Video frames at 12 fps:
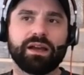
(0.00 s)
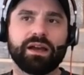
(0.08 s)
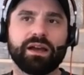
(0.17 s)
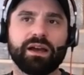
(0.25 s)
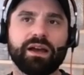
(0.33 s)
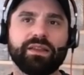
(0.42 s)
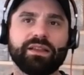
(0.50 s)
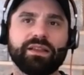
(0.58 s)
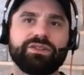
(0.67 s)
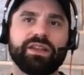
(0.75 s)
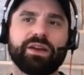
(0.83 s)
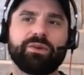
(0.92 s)
uh, and
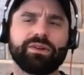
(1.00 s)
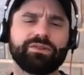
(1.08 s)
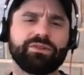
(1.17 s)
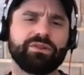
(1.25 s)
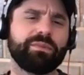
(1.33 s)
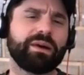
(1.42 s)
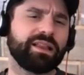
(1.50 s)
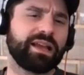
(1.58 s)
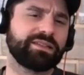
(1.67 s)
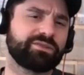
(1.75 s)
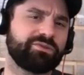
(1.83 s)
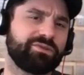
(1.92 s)
then she like went to a
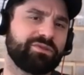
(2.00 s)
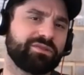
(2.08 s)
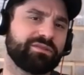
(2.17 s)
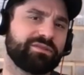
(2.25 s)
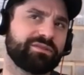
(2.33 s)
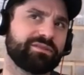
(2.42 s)
ballet school